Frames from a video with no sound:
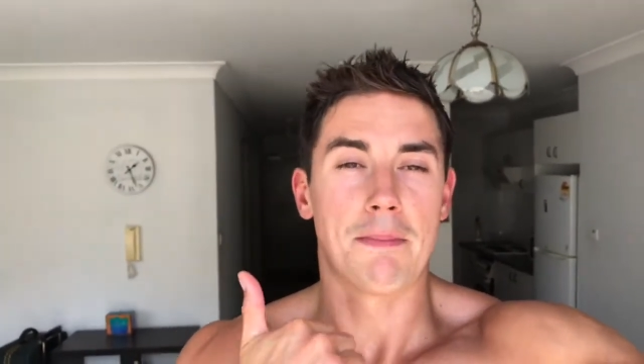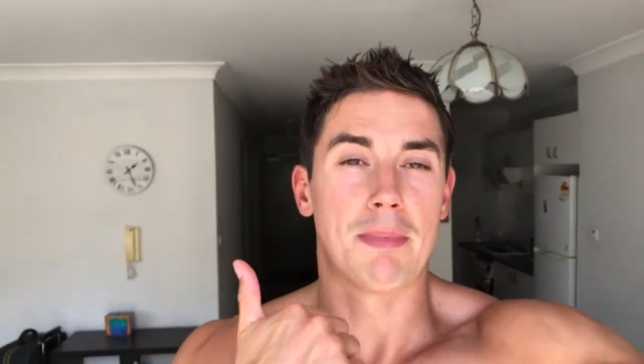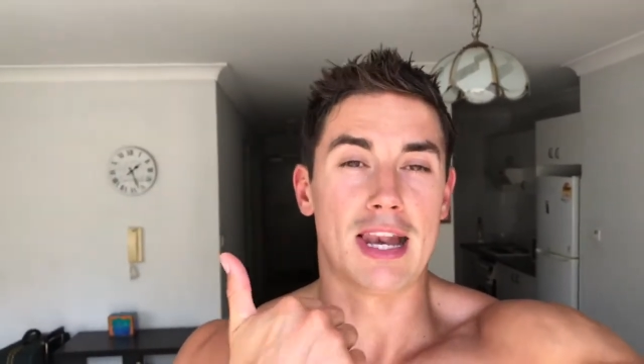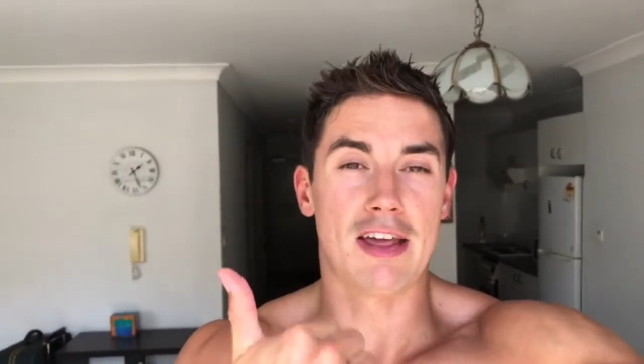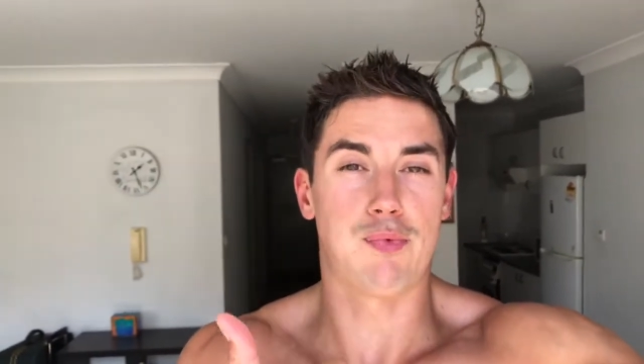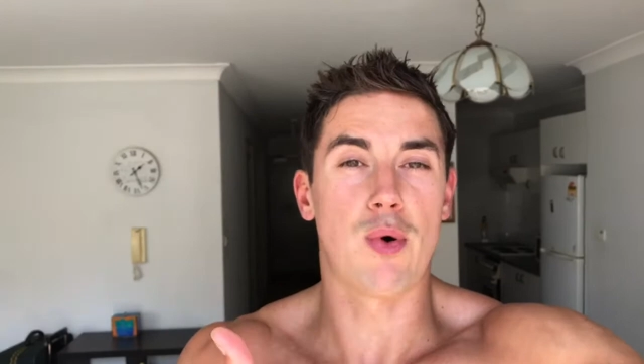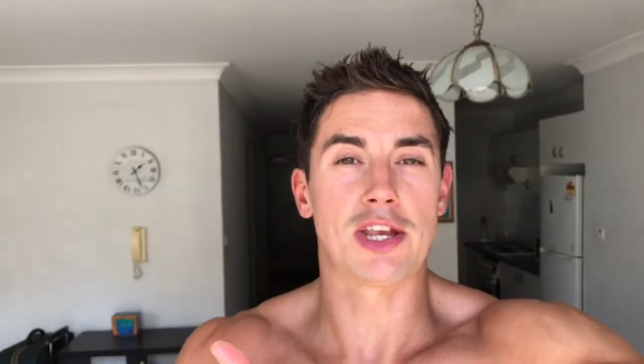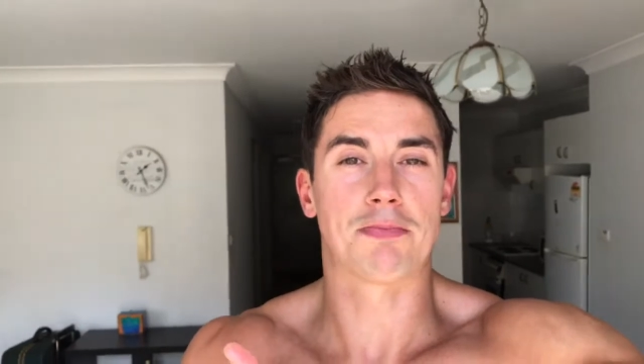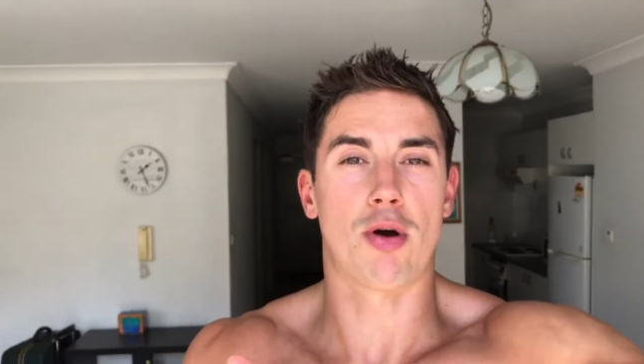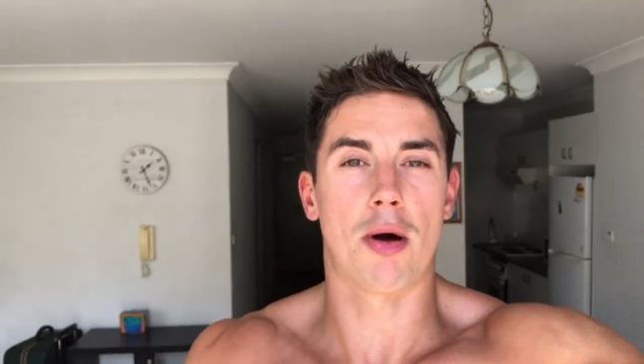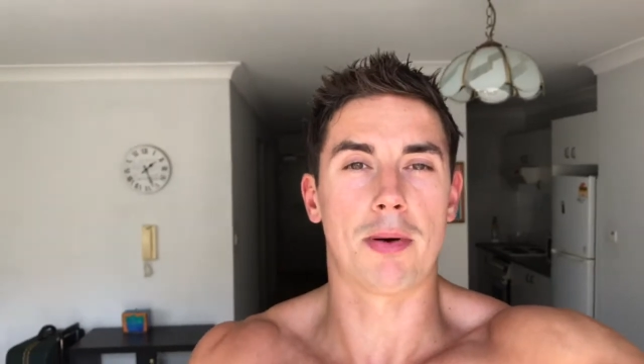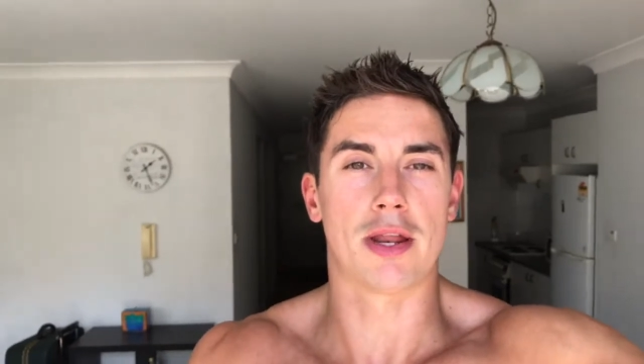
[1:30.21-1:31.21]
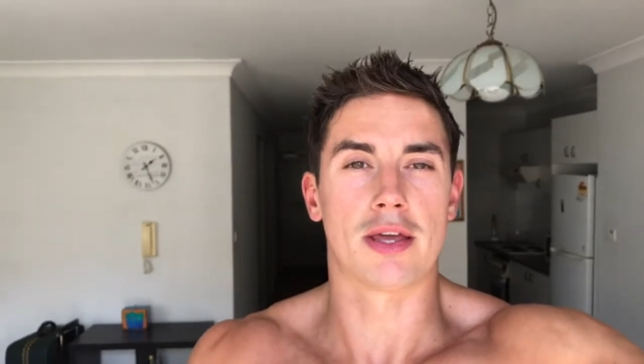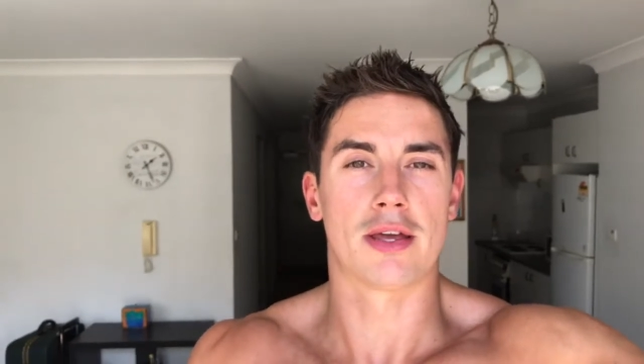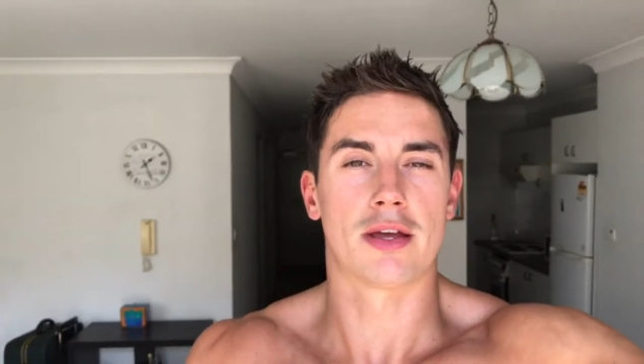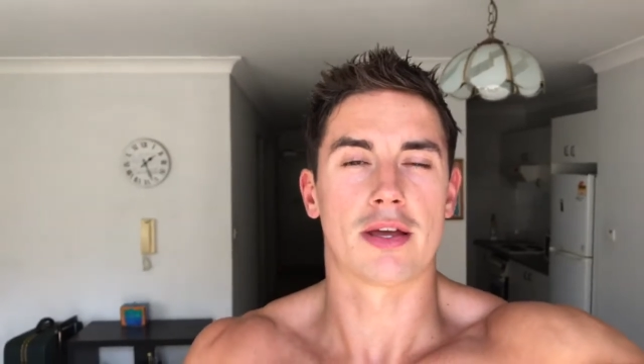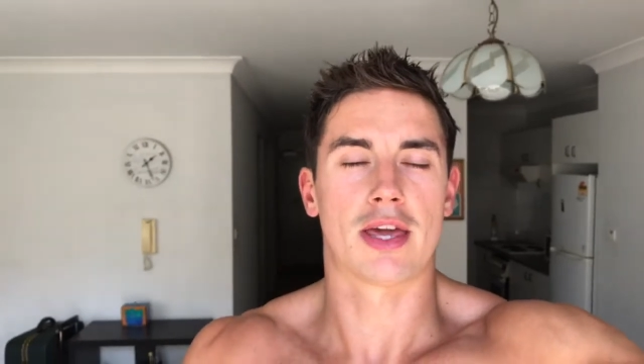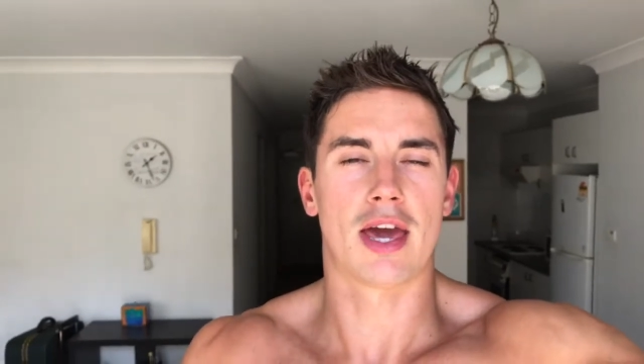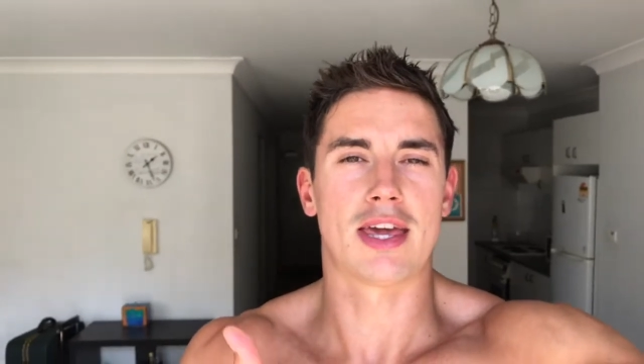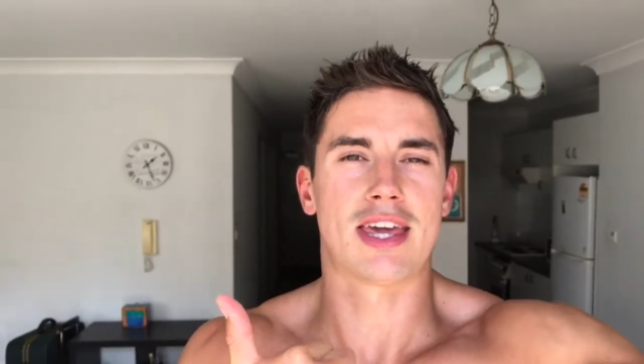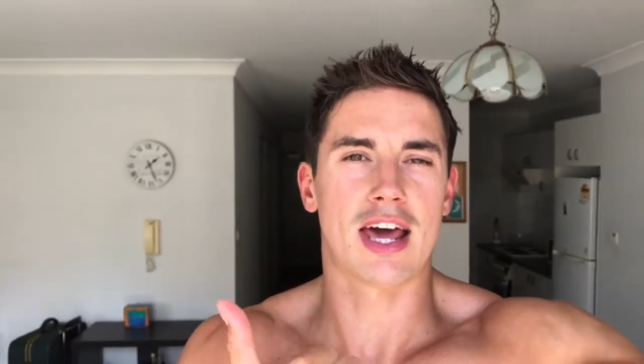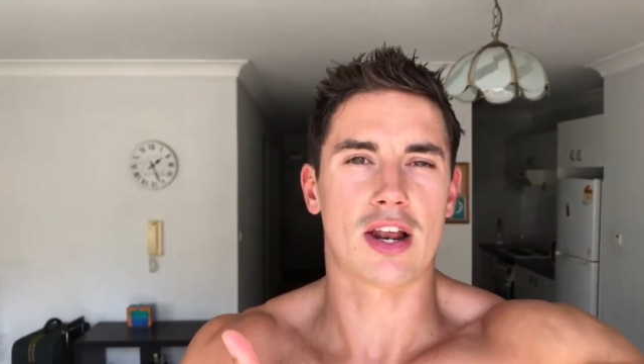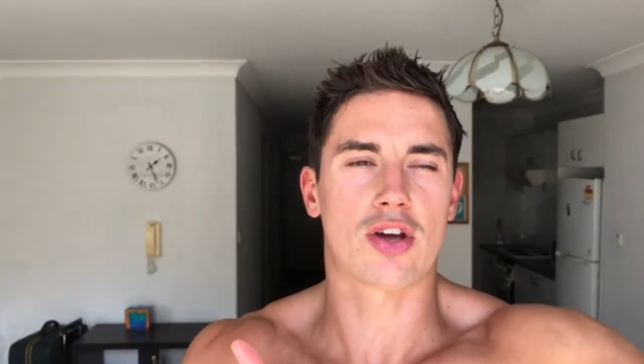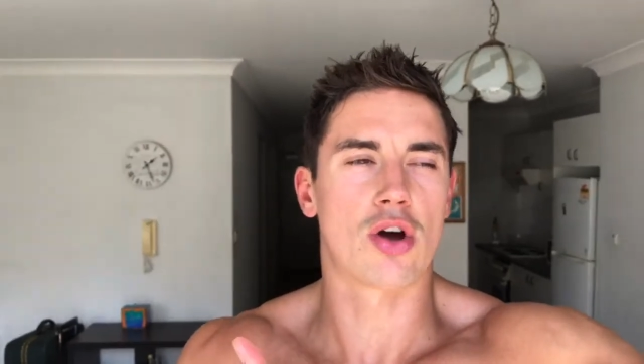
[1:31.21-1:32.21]
But lift weights properly, okay?
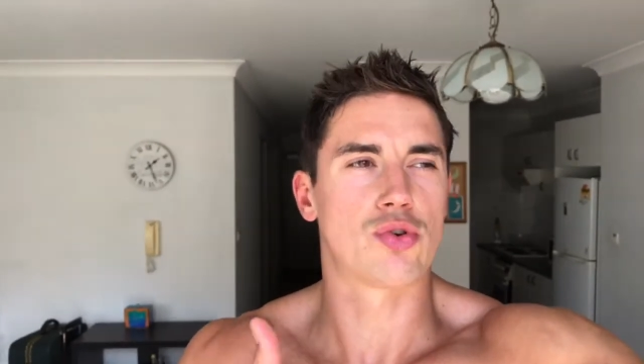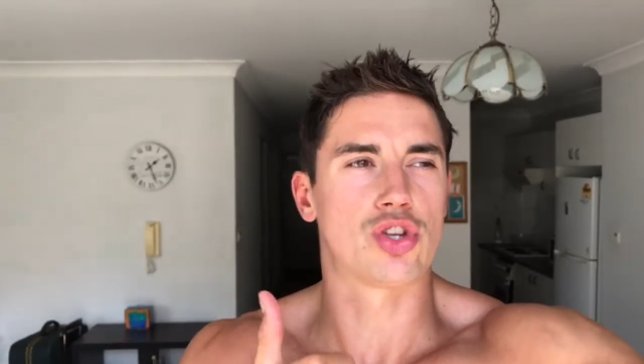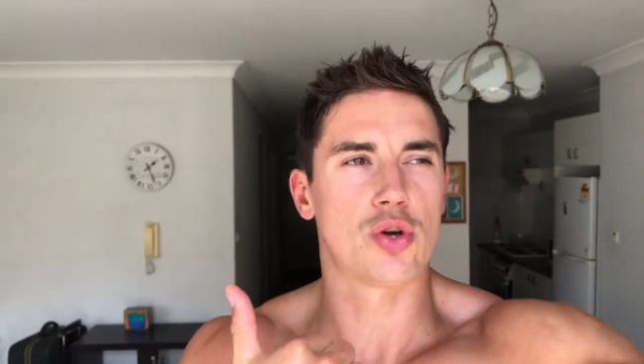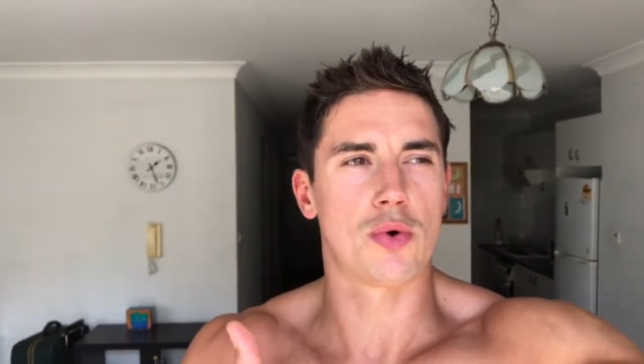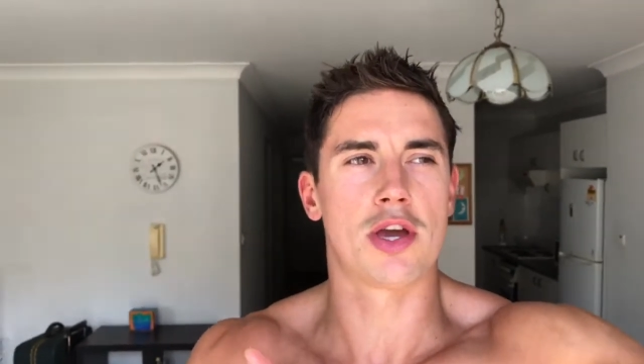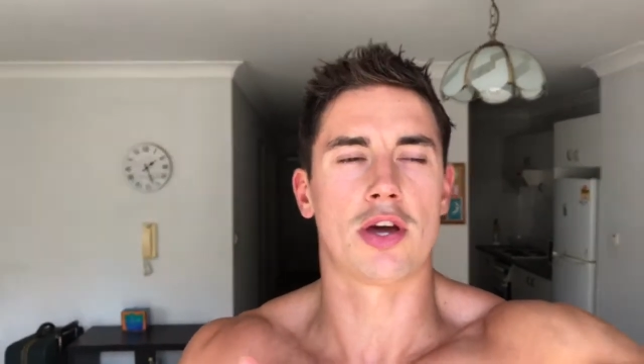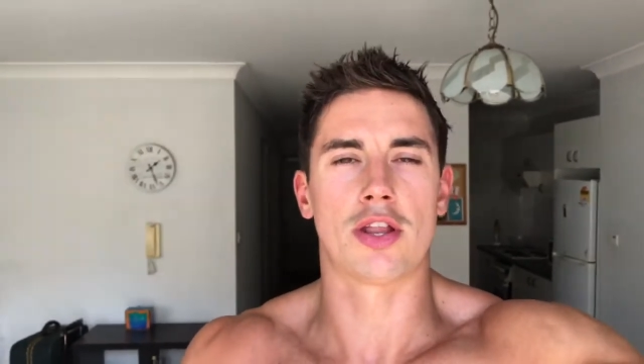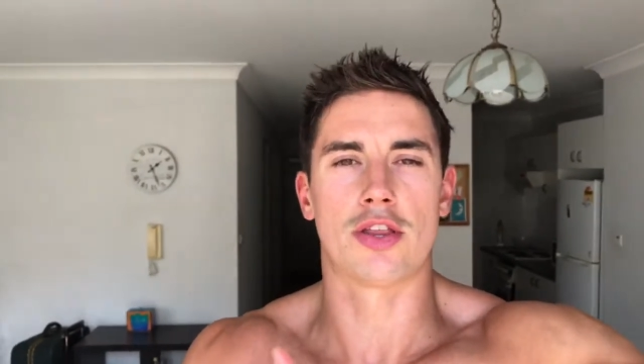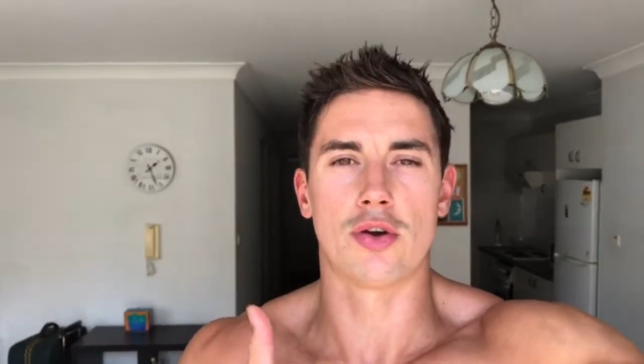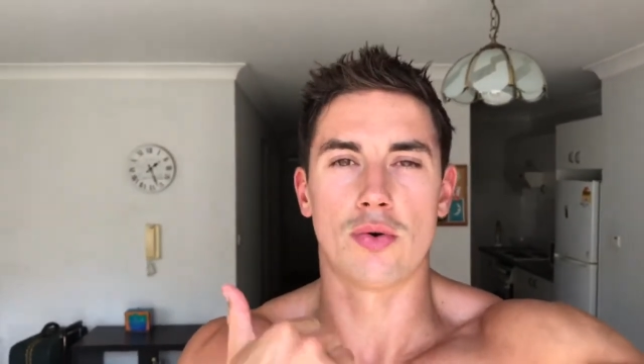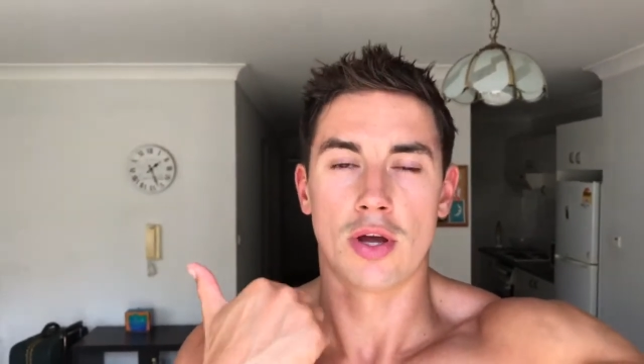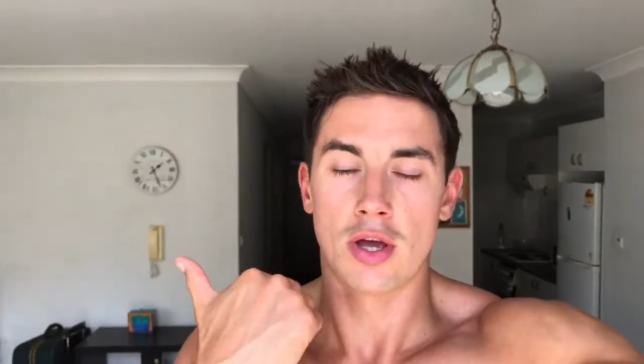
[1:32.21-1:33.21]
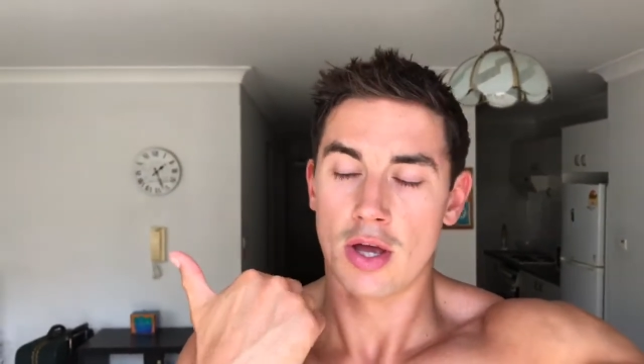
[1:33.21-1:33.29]
Get a coach, do what you gotta do.